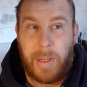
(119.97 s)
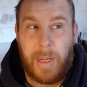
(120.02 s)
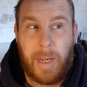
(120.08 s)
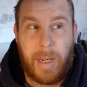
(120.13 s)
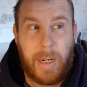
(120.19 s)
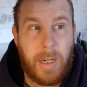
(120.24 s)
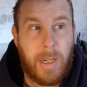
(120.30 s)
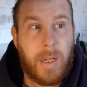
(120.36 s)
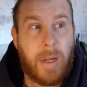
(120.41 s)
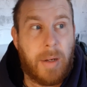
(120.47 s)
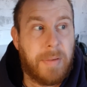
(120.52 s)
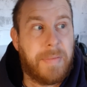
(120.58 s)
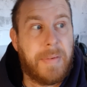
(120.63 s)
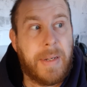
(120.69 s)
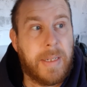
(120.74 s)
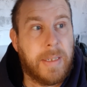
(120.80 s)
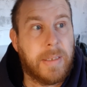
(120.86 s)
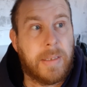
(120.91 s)
And a lot of
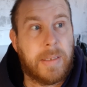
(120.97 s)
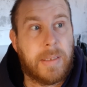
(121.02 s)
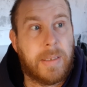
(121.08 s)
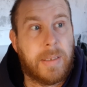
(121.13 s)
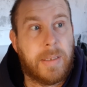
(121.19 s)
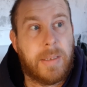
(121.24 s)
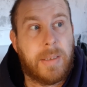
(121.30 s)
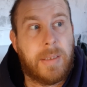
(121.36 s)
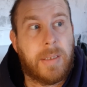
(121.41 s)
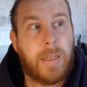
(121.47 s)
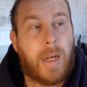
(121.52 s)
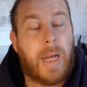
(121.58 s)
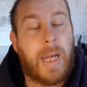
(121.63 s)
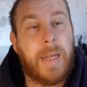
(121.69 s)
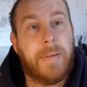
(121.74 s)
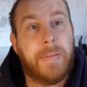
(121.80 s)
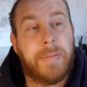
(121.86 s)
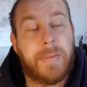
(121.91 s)
things that
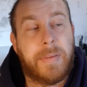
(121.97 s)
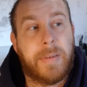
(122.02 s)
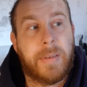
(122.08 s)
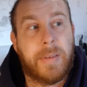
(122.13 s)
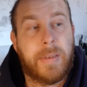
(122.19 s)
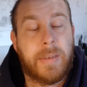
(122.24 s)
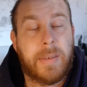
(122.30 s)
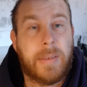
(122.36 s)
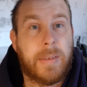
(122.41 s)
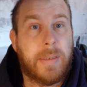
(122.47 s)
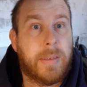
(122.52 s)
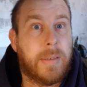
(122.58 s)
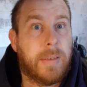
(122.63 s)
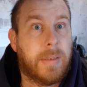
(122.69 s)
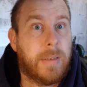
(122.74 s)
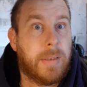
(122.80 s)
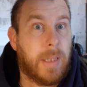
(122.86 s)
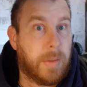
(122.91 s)
I have,
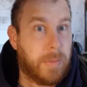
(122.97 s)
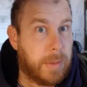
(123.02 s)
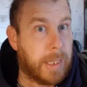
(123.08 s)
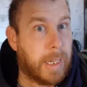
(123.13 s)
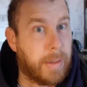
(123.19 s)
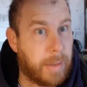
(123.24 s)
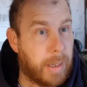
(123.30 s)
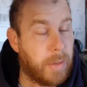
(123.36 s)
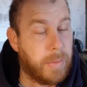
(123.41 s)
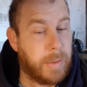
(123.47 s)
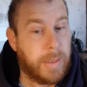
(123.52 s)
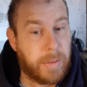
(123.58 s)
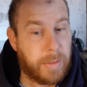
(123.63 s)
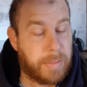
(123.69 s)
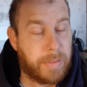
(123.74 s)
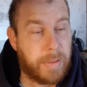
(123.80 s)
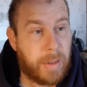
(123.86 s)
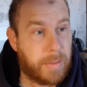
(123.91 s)
downloaded
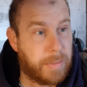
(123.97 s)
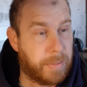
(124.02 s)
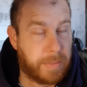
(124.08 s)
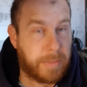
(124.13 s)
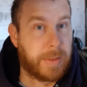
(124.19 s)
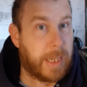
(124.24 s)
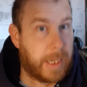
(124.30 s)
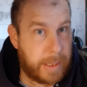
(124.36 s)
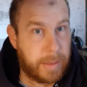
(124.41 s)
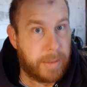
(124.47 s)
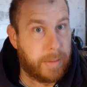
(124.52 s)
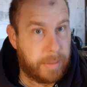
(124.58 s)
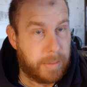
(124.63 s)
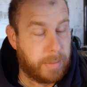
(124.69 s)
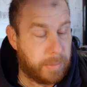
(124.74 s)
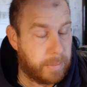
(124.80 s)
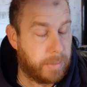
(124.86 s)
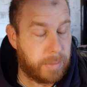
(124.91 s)
off of that
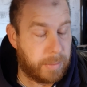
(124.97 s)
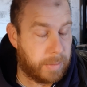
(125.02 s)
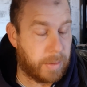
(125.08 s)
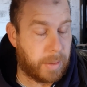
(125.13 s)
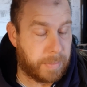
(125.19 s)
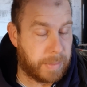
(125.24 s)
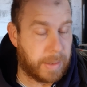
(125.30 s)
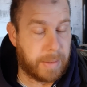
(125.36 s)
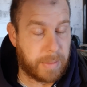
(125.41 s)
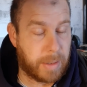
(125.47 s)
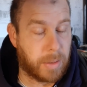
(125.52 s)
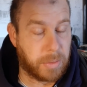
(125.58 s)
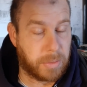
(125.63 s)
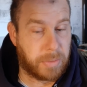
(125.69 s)
Cults